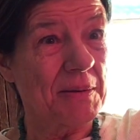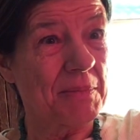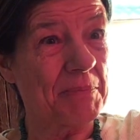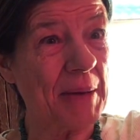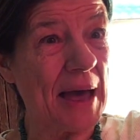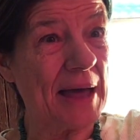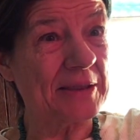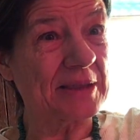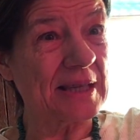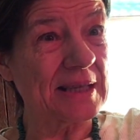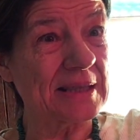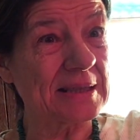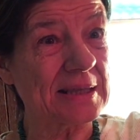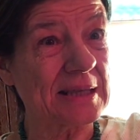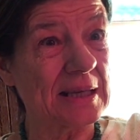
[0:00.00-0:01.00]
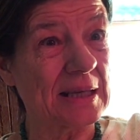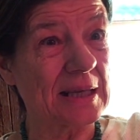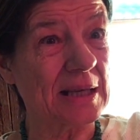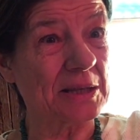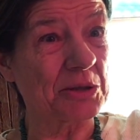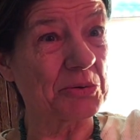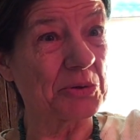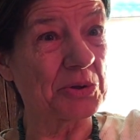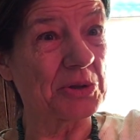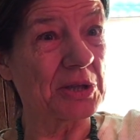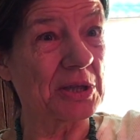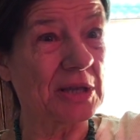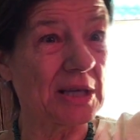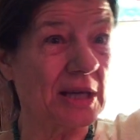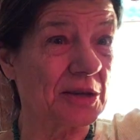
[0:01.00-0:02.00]
bad things can get through
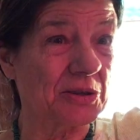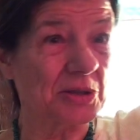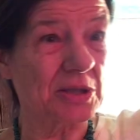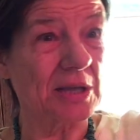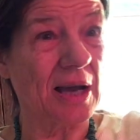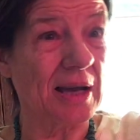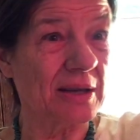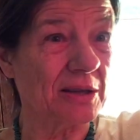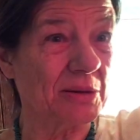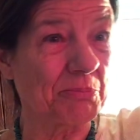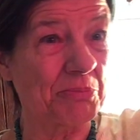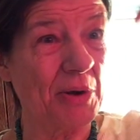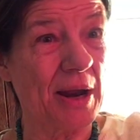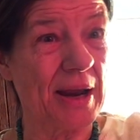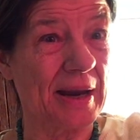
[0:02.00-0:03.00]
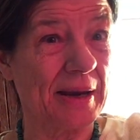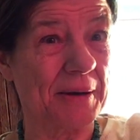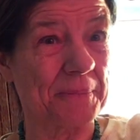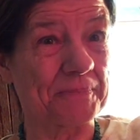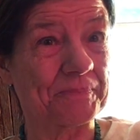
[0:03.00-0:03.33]
to the other side of the brain.